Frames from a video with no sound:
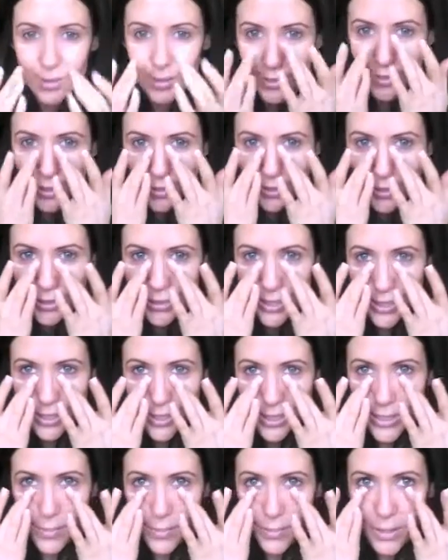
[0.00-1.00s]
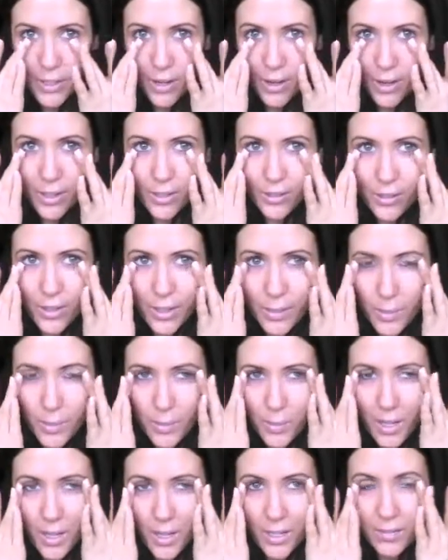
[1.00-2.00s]
So just as I did with the eye cream,
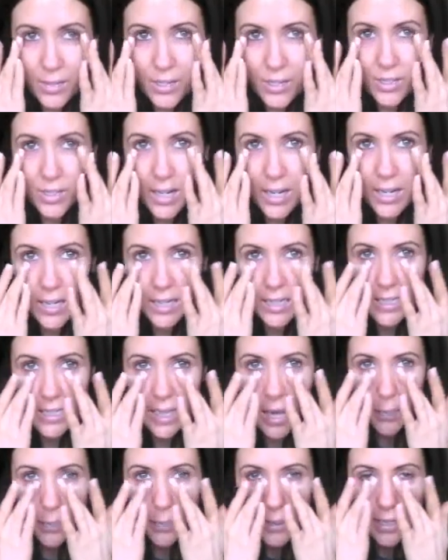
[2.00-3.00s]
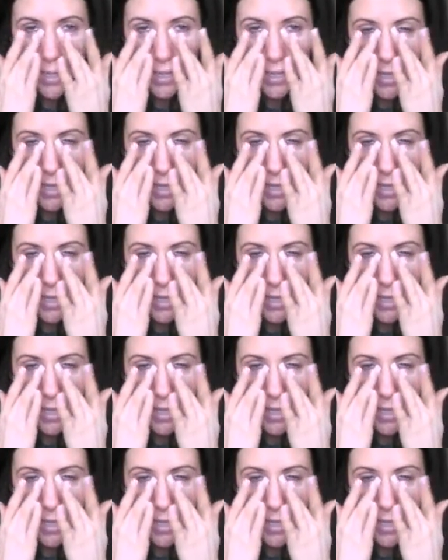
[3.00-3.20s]
I'm kind of just gently tapping it